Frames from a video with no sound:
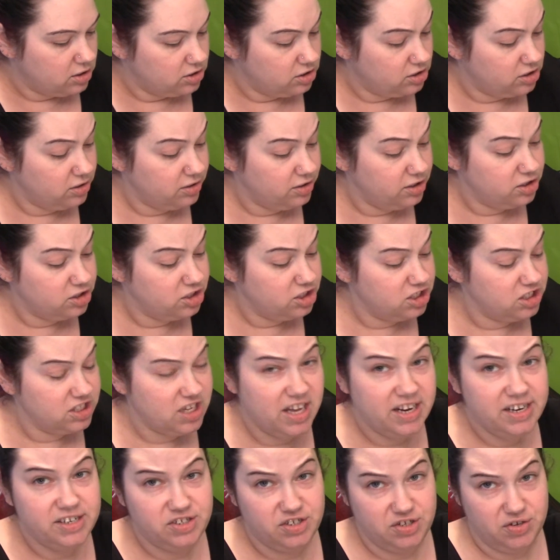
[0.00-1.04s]
So you're just
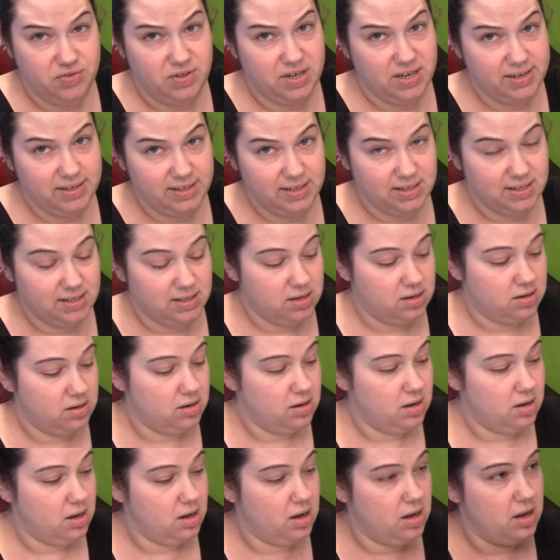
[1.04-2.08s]
gonna do this
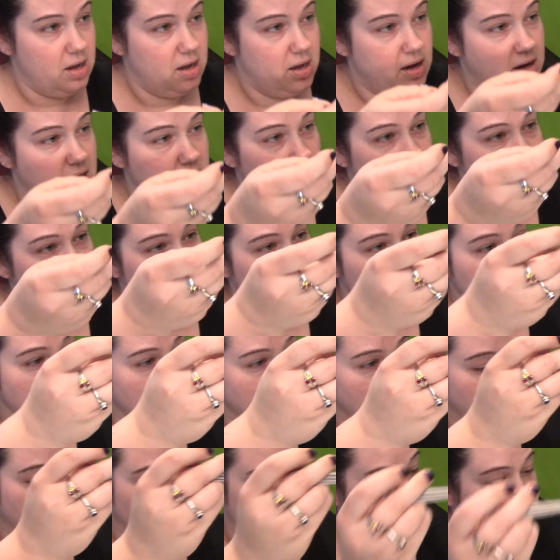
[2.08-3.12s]
until
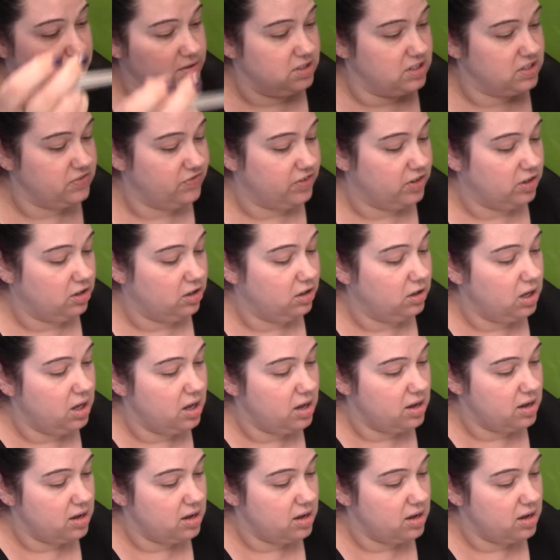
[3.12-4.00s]
the balloon's full.